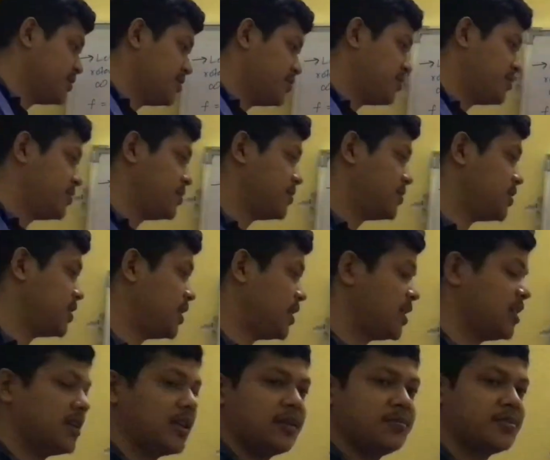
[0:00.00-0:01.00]
So
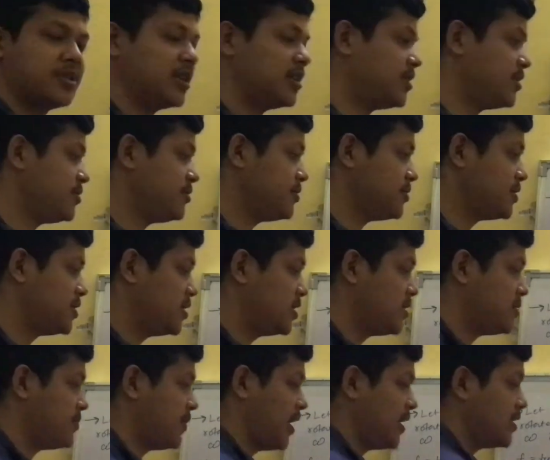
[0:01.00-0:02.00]
again I am telling you,
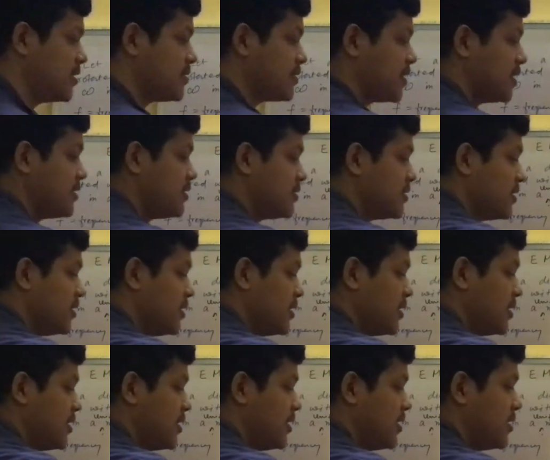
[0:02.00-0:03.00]
this minus sign,
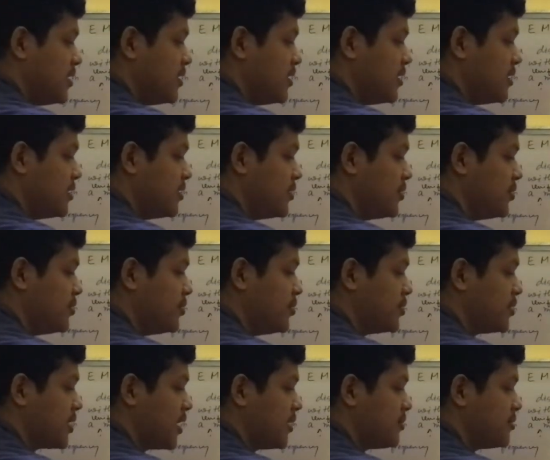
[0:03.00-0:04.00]
you
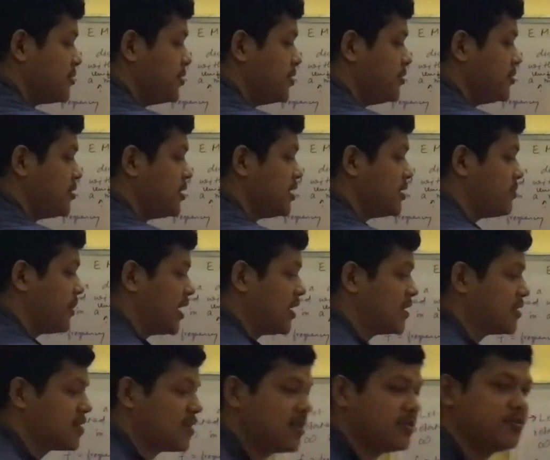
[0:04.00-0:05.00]
don't have to use this
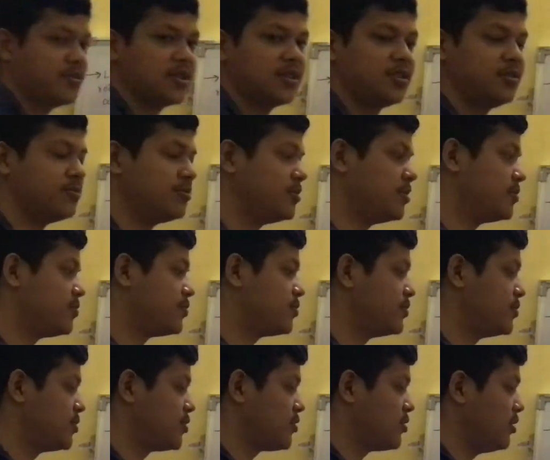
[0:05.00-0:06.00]
minus sign when you will
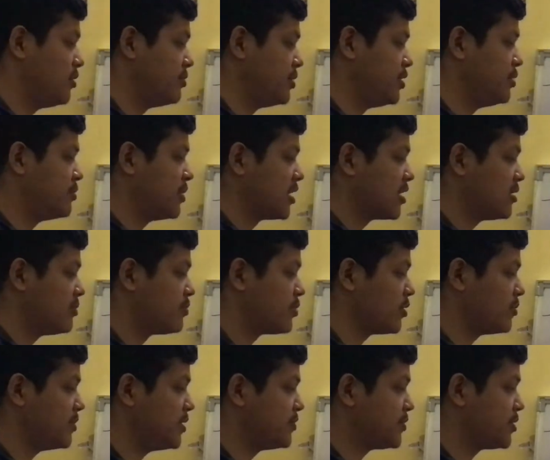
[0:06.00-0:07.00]
solve numerical
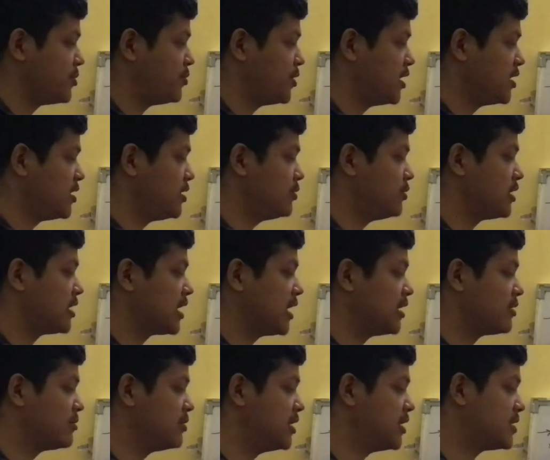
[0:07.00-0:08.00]
problems, when you will
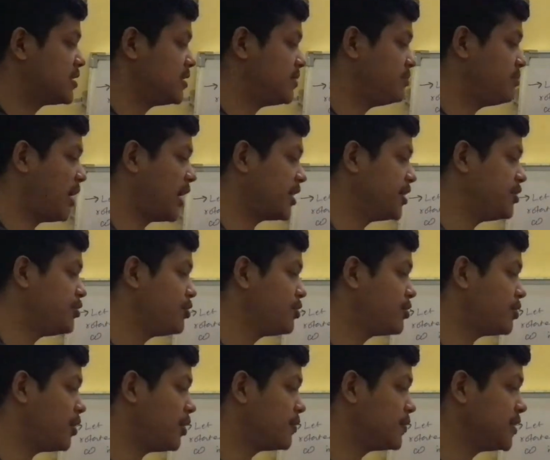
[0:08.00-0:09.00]
calculate magnitude
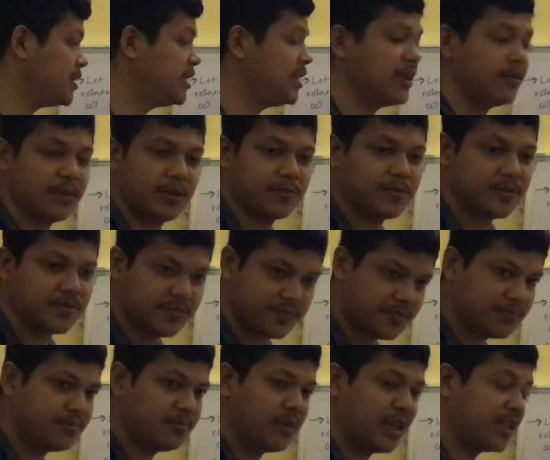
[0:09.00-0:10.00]
of
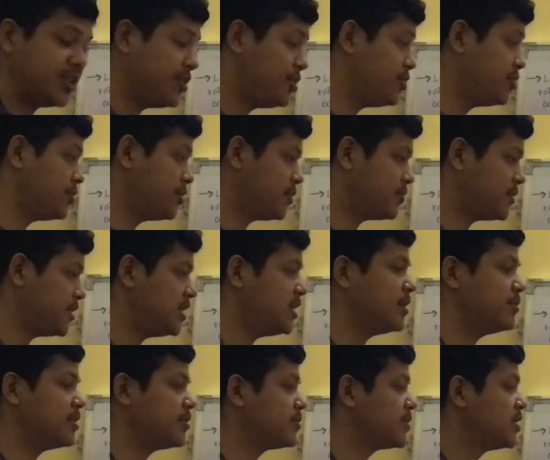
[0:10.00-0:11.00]
EMF.